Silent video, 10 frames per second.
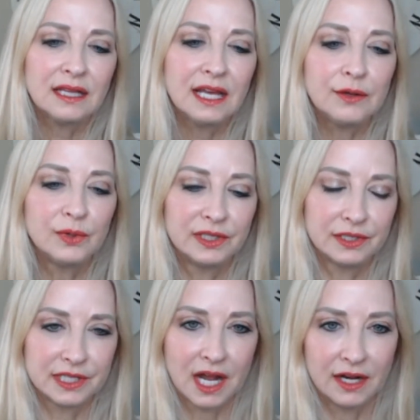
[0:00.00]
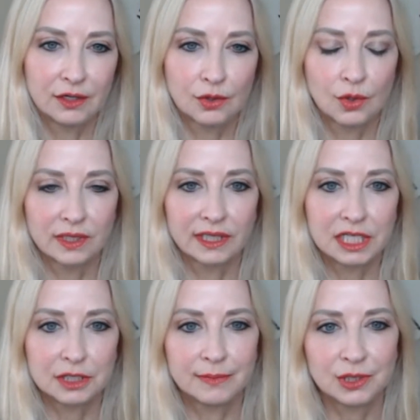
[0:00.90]
like when there's a higher
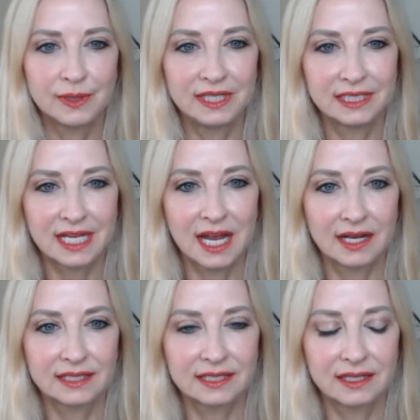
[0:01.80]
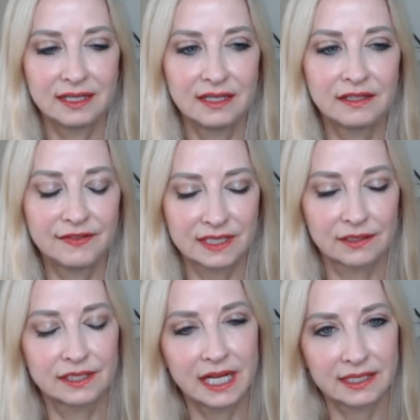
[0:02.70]
correlation between the task and the
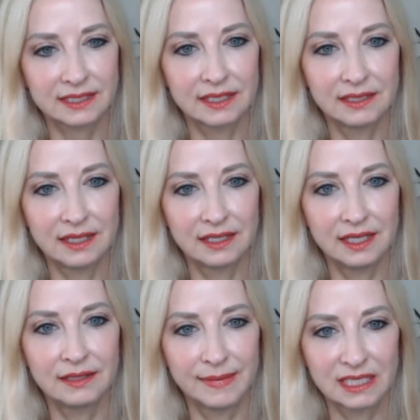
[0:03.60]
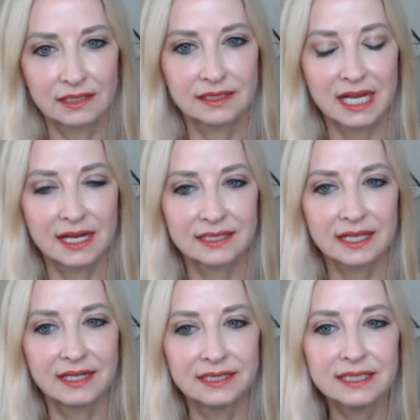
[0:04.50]
physical task and the mental task.
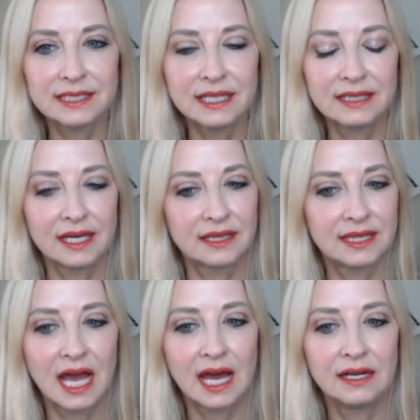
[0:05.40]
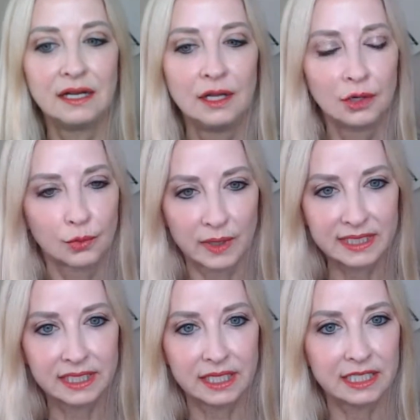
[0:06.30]
I just think that that
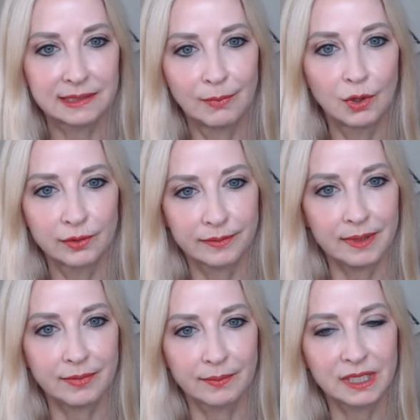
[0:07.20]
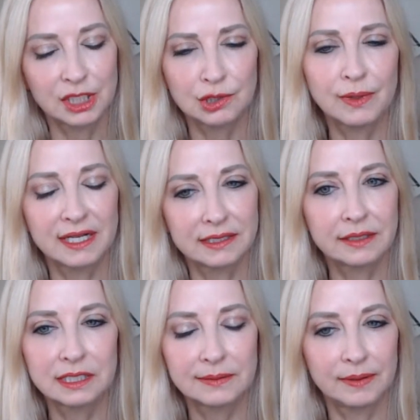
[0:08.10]
resonates more with people because you're right.
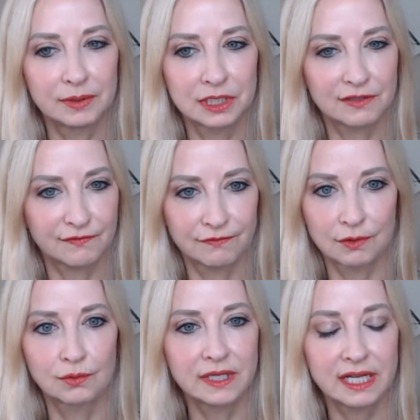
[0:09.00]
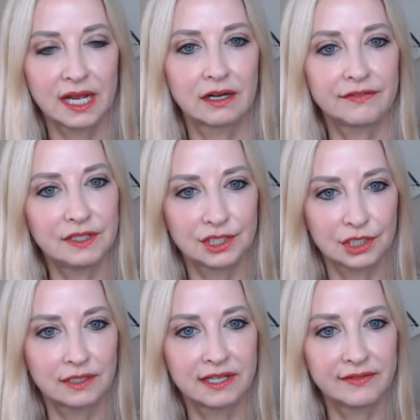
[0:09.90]
Sometimes people just freak out if you
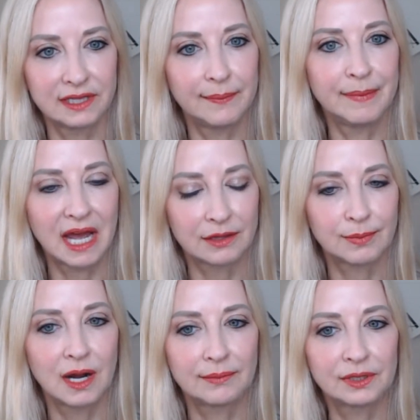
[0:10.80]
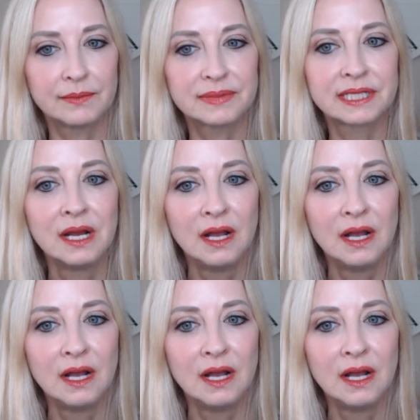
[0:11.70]
start giving them math problems.